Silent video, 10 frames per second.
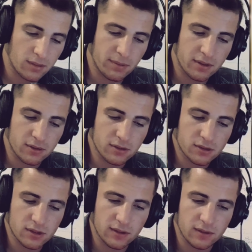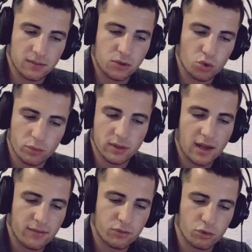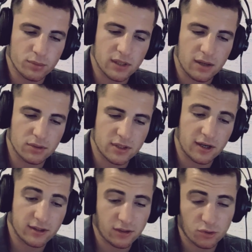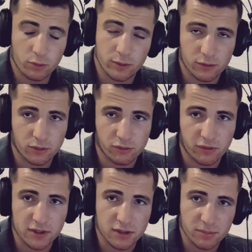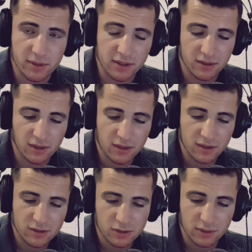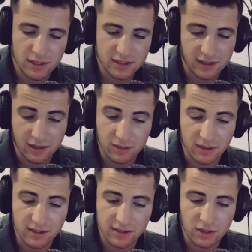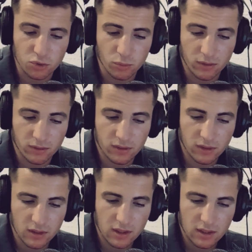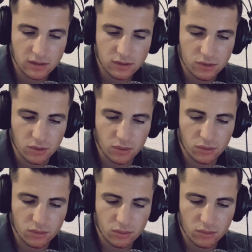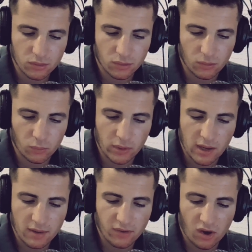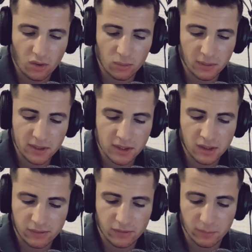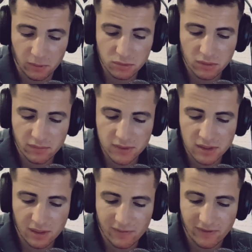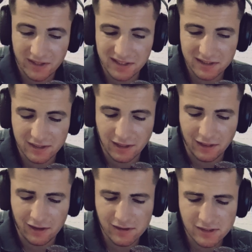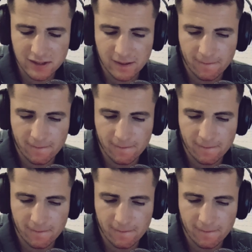because you will have troops outside and you want to increase the speed. So that's kind of the thing that you want. So we have already covered most of the stuff. I think the last